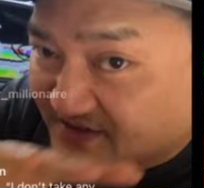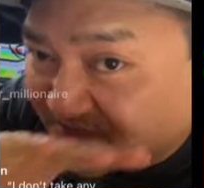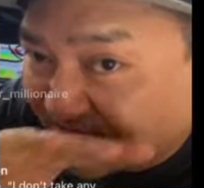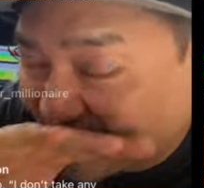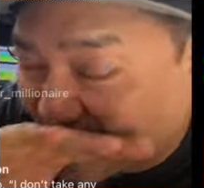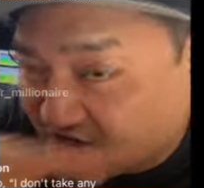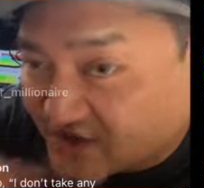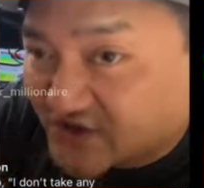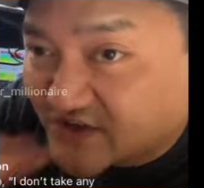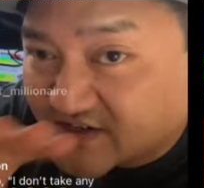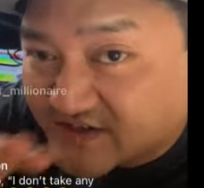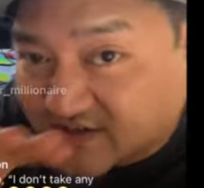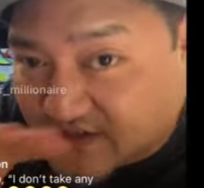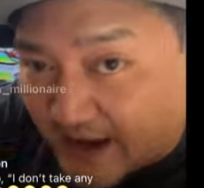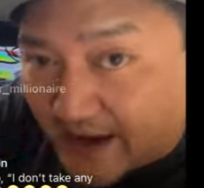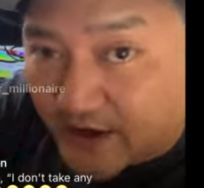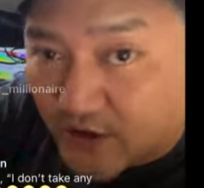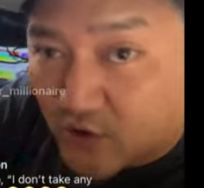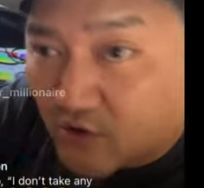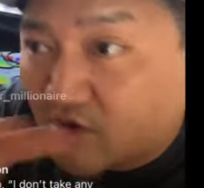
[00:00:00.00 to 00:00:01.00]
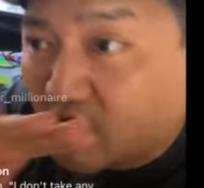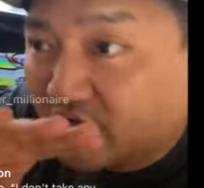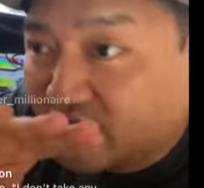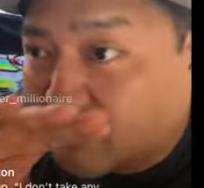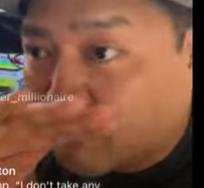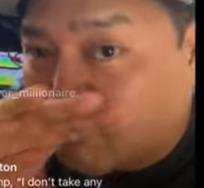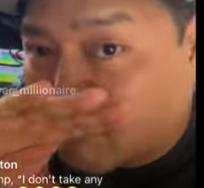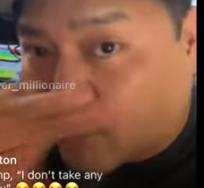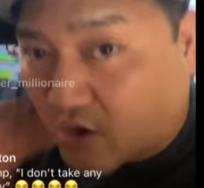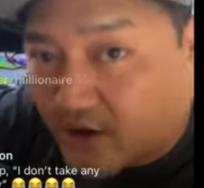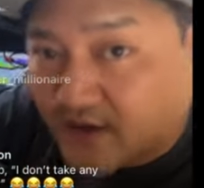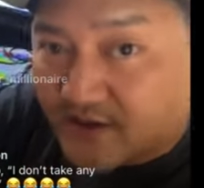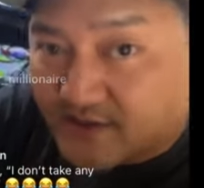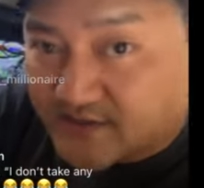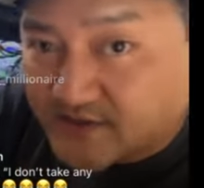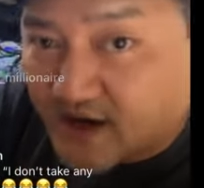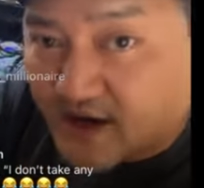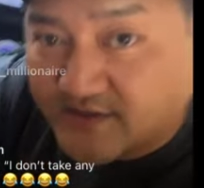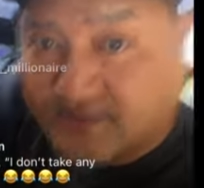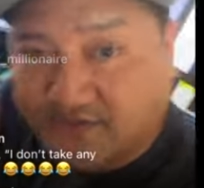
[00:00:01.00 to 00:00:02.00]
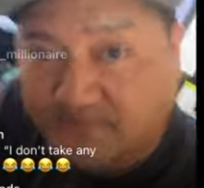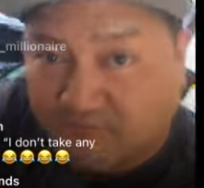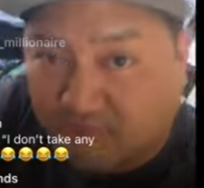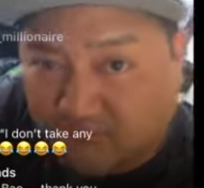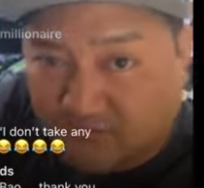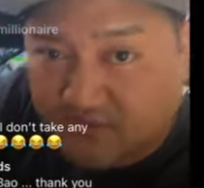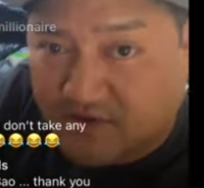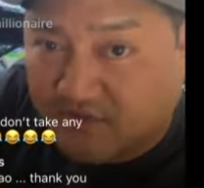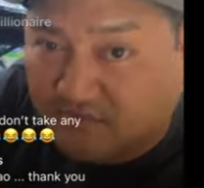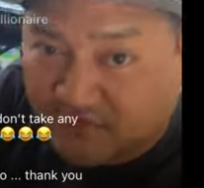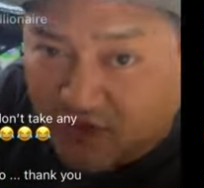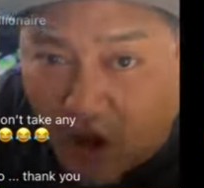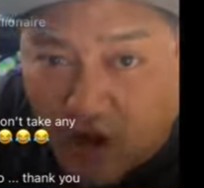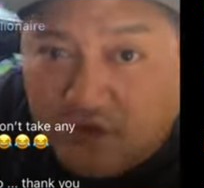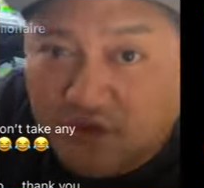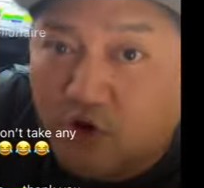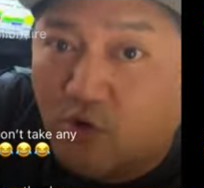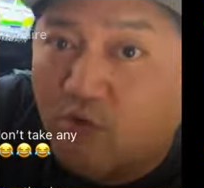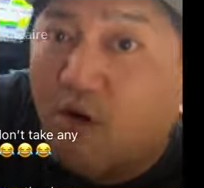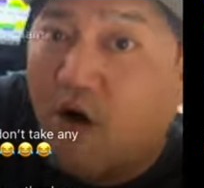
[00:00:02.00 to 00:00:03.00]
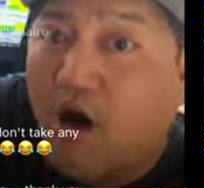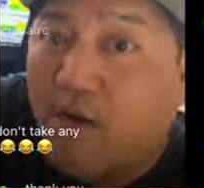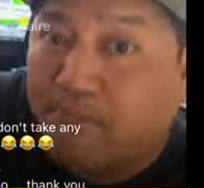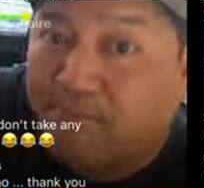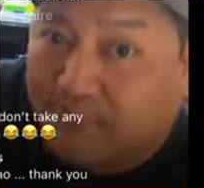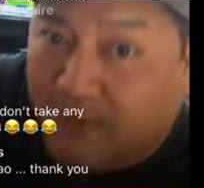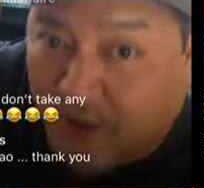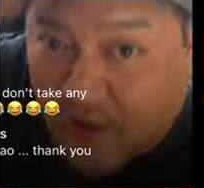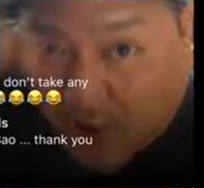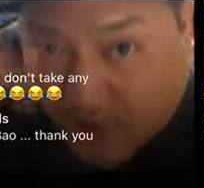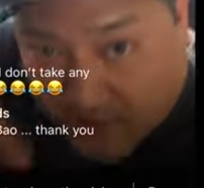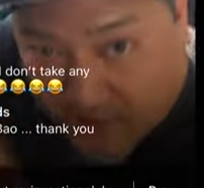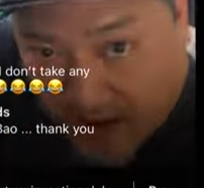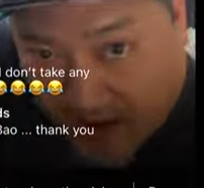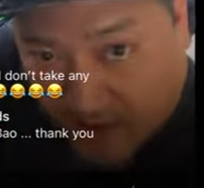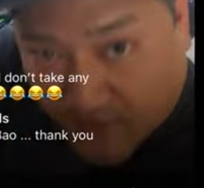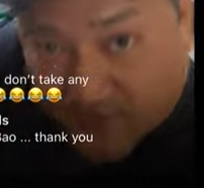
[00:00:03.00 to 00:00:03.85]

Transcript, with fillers: is this vicious cycle of the markets, guys. Stocks go up, they go